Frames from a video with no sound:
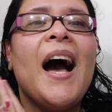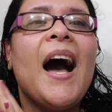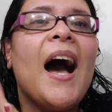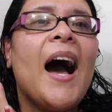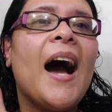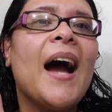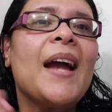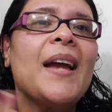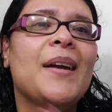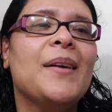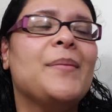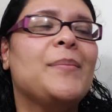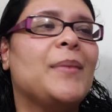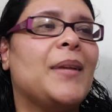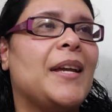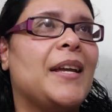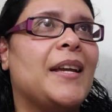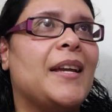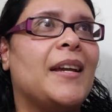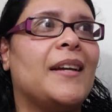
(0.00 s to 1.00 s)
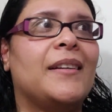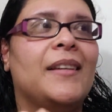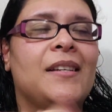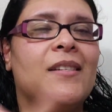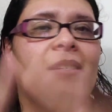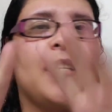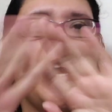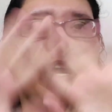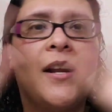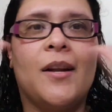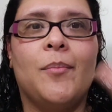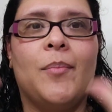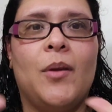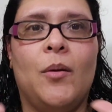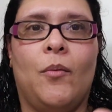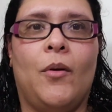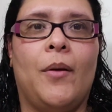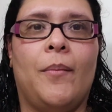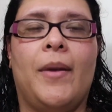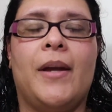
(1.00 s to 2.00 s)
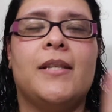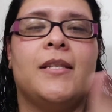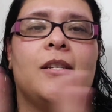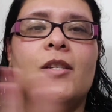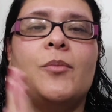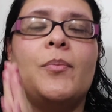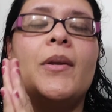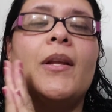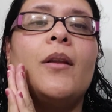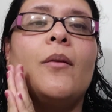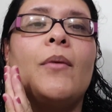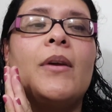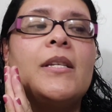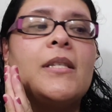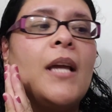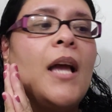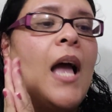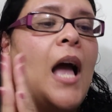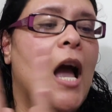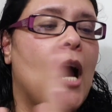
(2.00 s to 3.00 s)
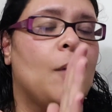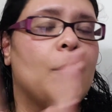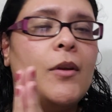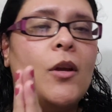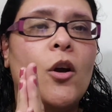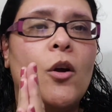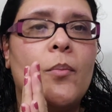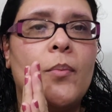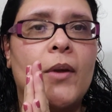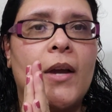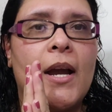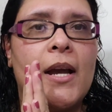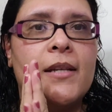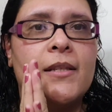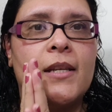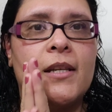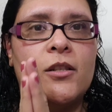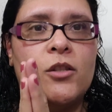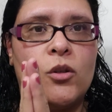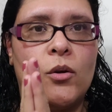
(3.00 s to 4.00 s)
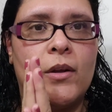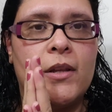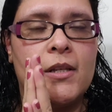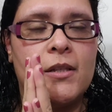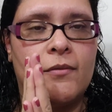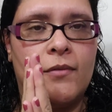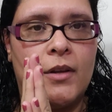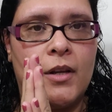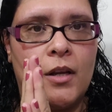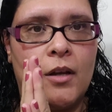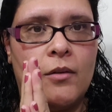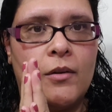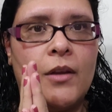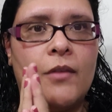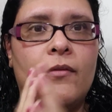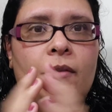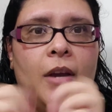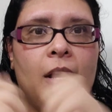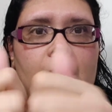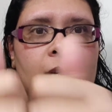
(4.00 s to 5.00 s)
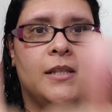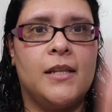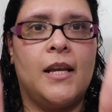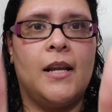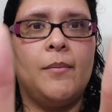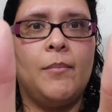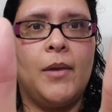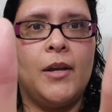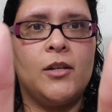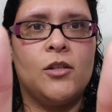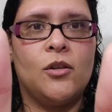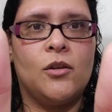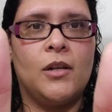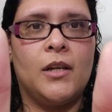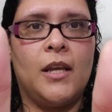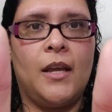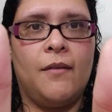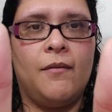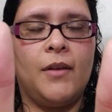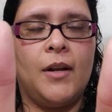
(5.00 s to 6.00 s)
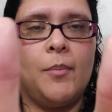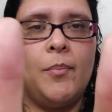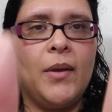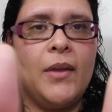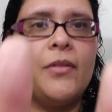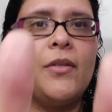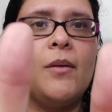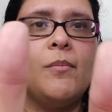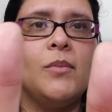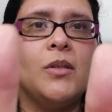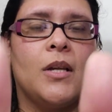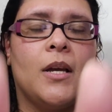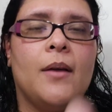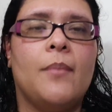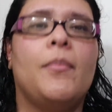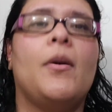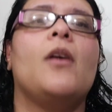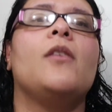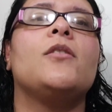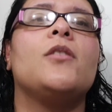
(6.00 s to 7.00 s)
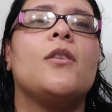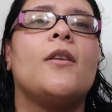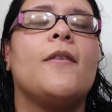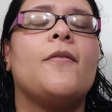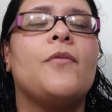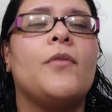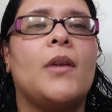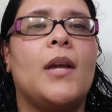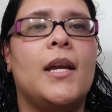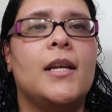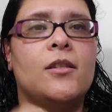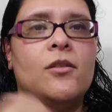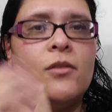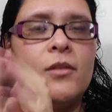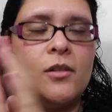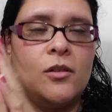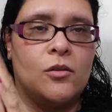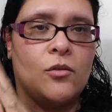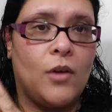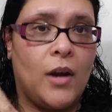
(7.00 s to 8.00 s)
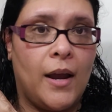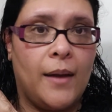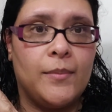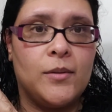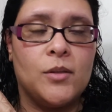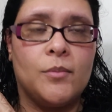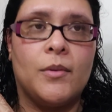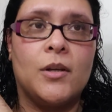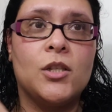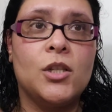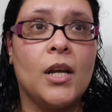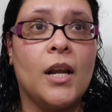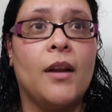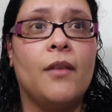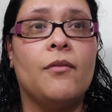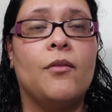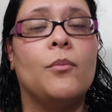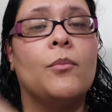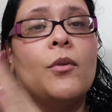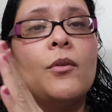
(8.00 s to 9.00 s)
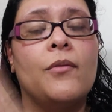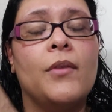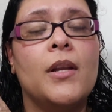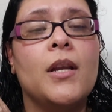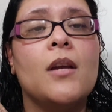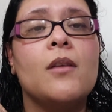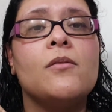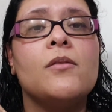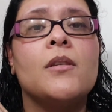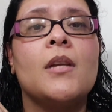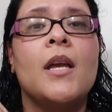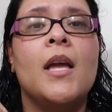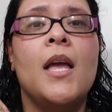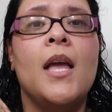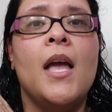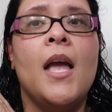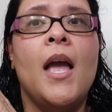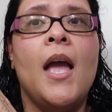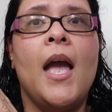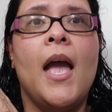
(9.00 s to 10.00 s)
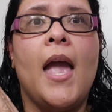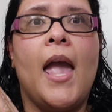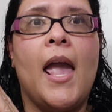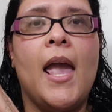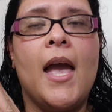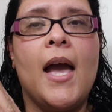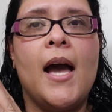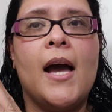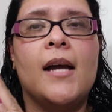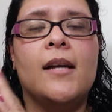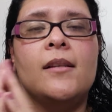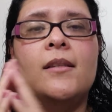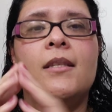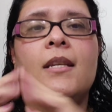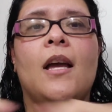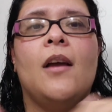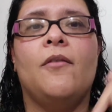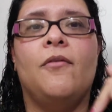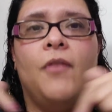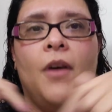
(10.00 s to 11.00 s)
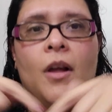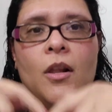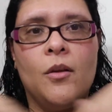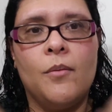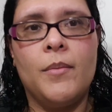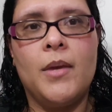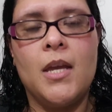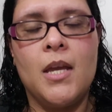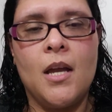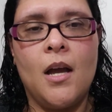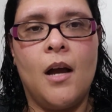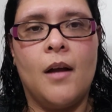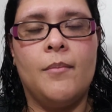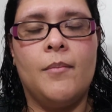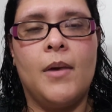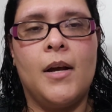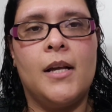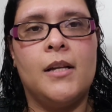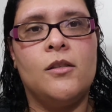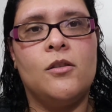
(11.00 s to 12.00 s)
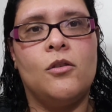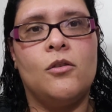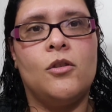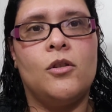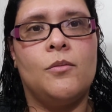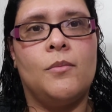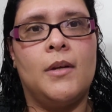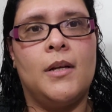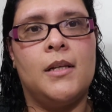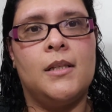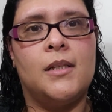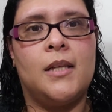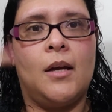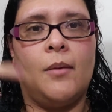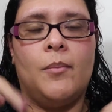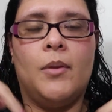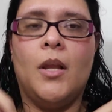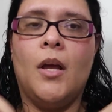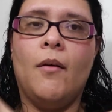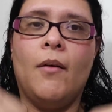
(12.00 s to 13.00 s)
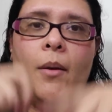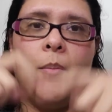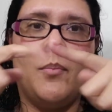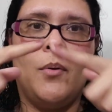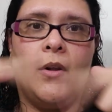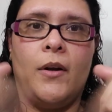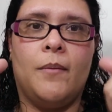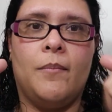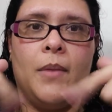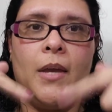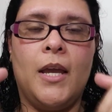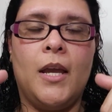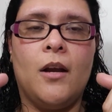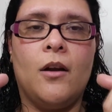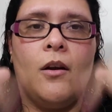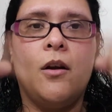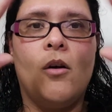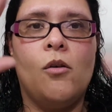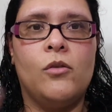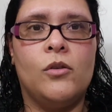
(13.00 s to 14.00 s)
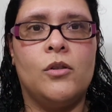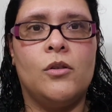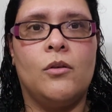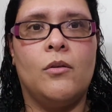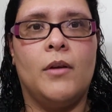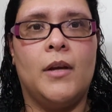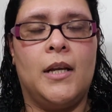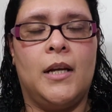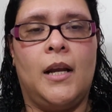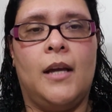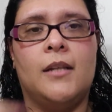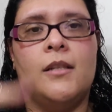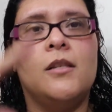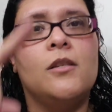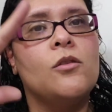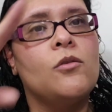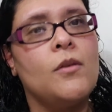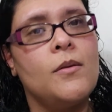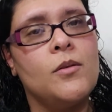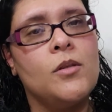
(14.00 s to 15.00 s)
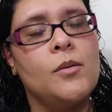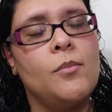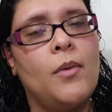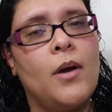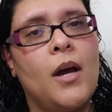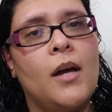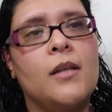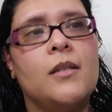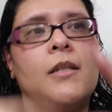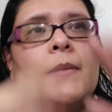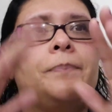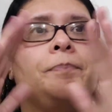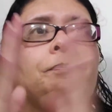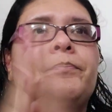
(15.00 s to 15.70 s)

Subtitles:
I am like excited to be wearing my extensions. But anyways, I really hope you guys enjoyed this video, and if you guys did, make sure to give it a big thumbs up. Also, don't forget to subscribe to my channel for more videos, and follow me on my social medias down below. I put them here, also in the description box.